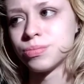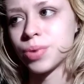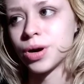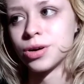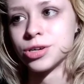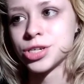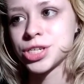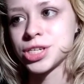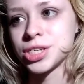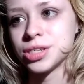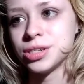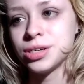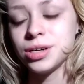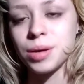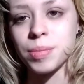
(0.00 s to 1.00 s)

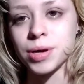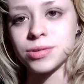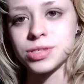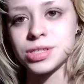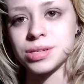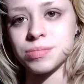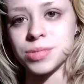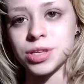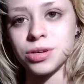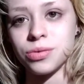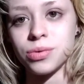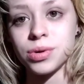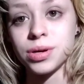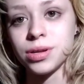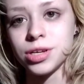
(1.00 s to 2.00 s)
person about
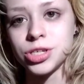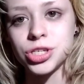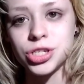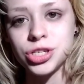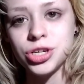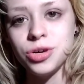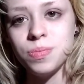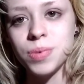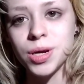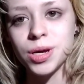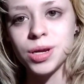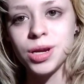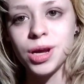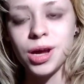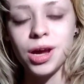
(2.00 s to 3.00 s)
something really
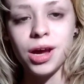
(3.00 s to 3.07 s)
stupid,